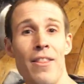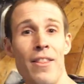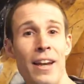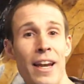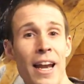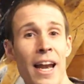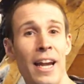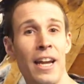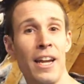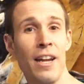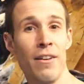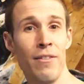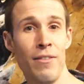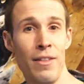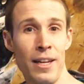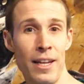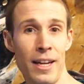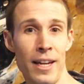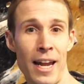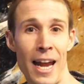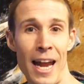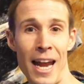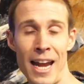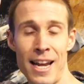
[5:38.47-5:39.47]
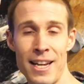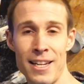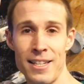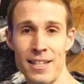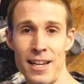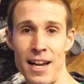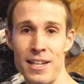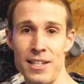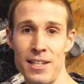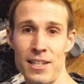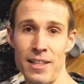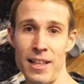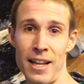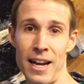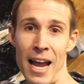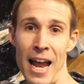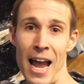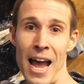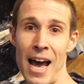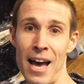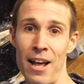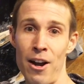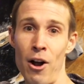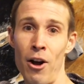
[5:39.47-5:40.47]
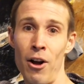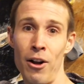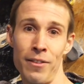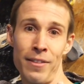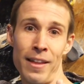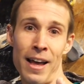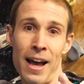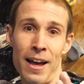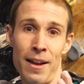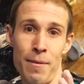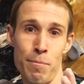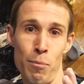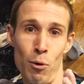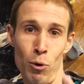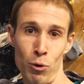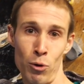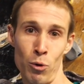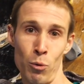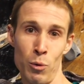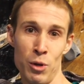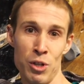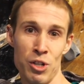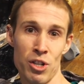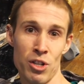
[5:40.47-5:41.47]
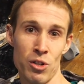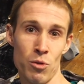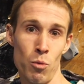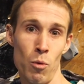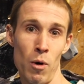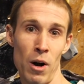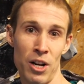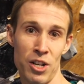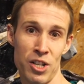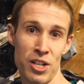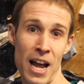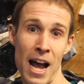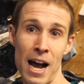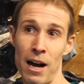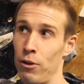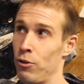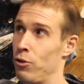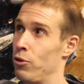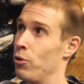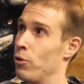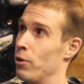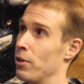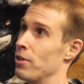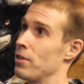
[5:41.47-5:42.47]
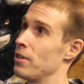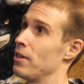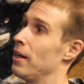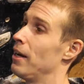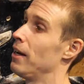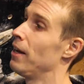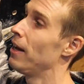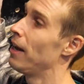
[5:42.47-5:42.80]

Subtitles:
than any of the hand sizes that I had on that boulder we just watched outdoors.